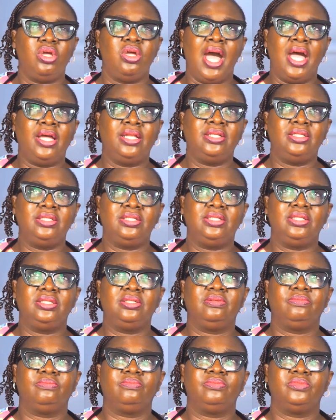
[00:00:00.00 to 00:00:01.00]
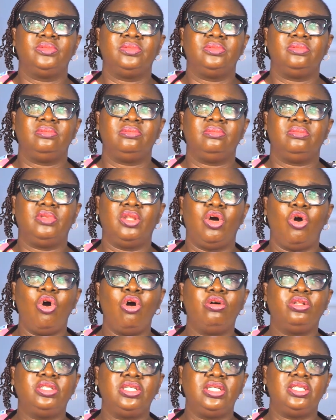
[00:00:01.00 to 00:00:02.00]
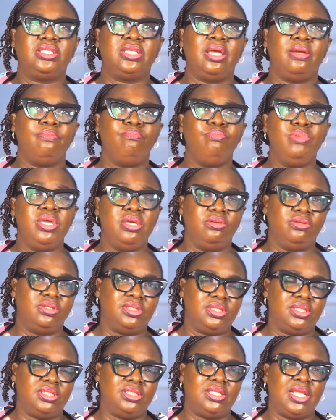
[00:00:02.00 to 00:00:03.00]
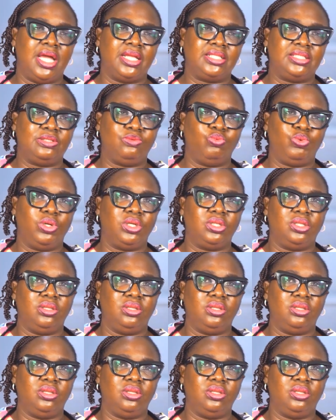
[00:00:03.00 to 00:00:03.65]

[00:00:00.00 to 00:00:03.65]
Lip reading: And all these meals that we